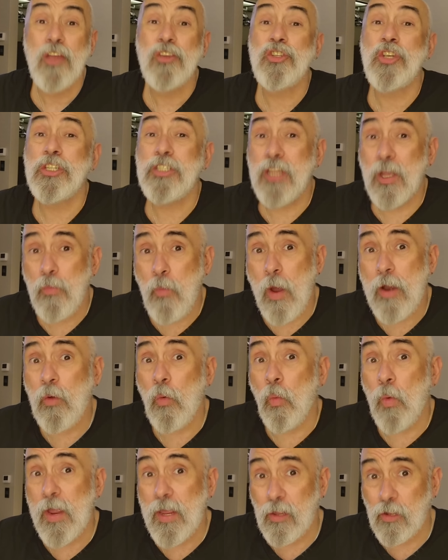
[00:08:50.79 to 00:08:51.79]
She did want a
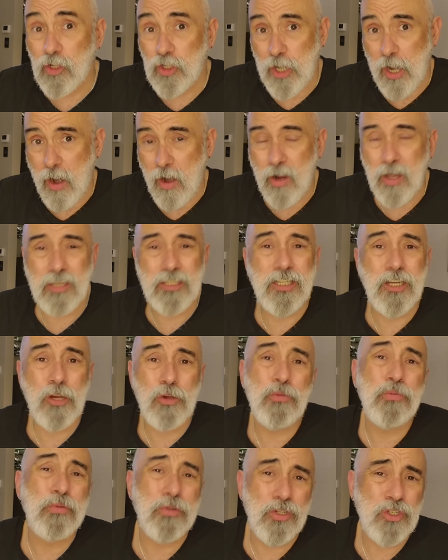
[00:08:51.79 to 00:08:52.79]
wheelchair because
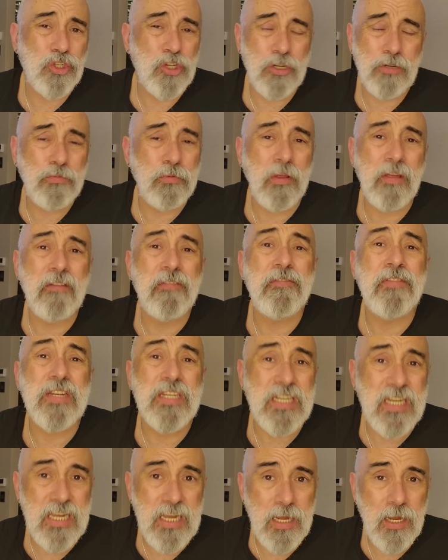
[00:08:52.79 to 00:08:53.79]
she was just really
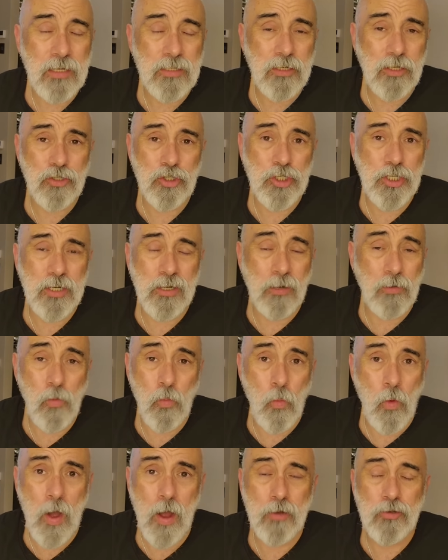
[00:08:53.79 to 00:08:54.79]
fatigued and she
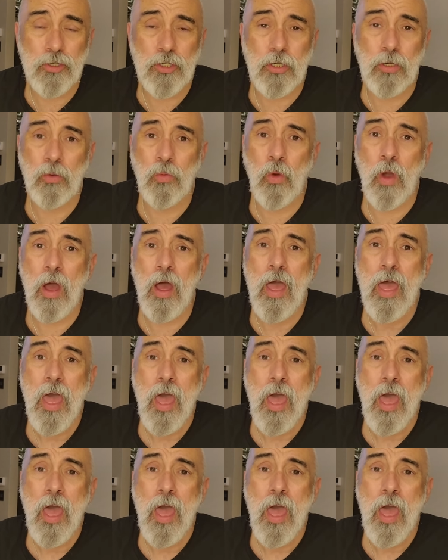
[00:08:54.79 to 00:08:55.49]
didn't want to